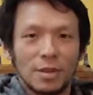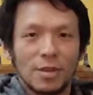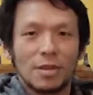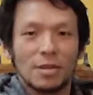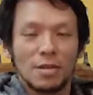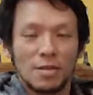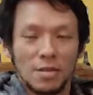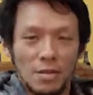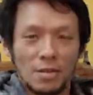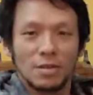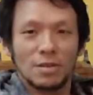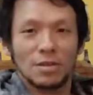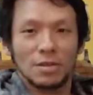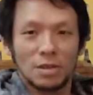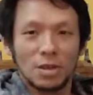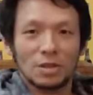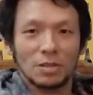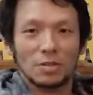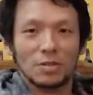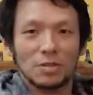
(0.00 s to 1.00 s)
Uh, it is
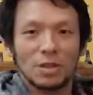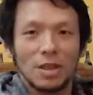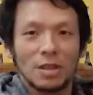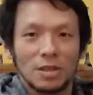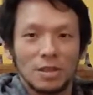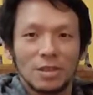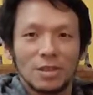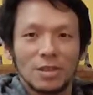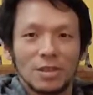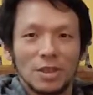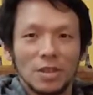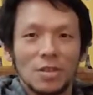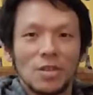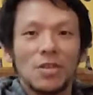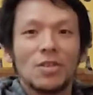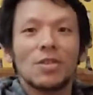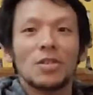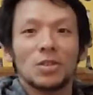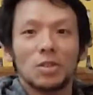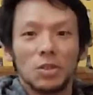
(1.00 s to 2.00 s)
enough. I just
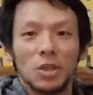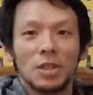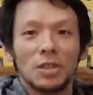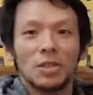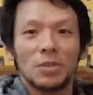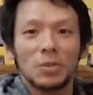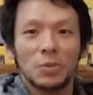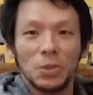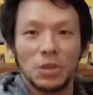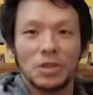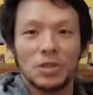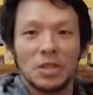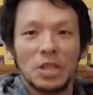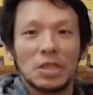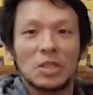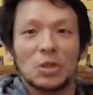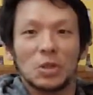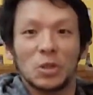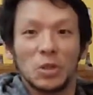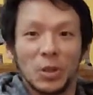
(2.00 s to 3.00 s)
say Chinese words
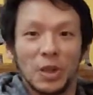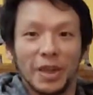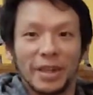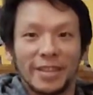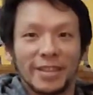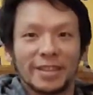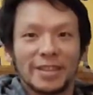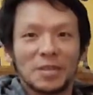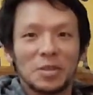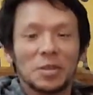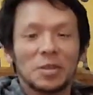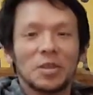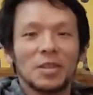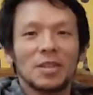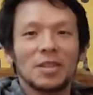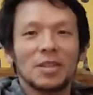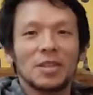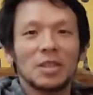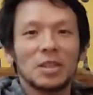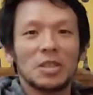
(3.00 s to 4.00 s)
is trick.
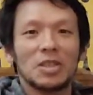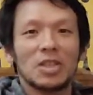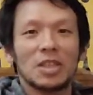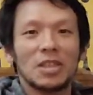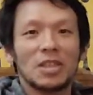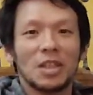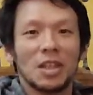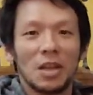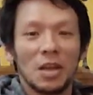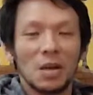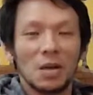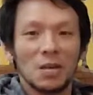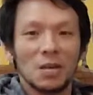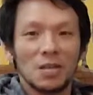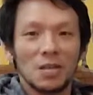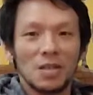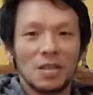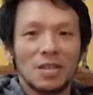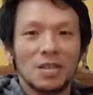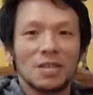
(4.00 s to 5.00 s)
It's just
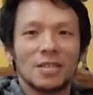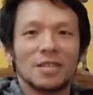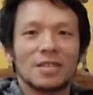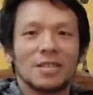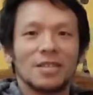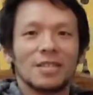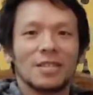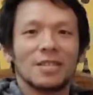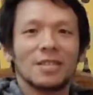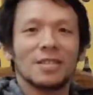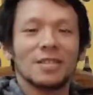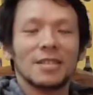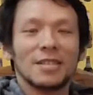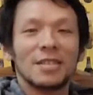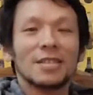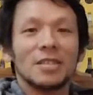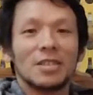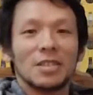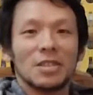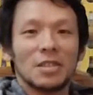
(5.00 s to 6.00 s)
clothes.
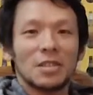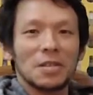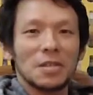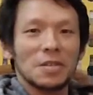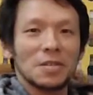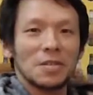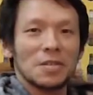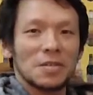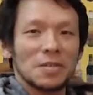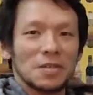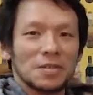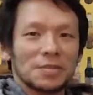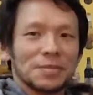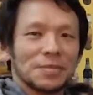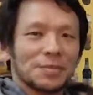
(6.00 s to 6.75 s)
It's just clothes.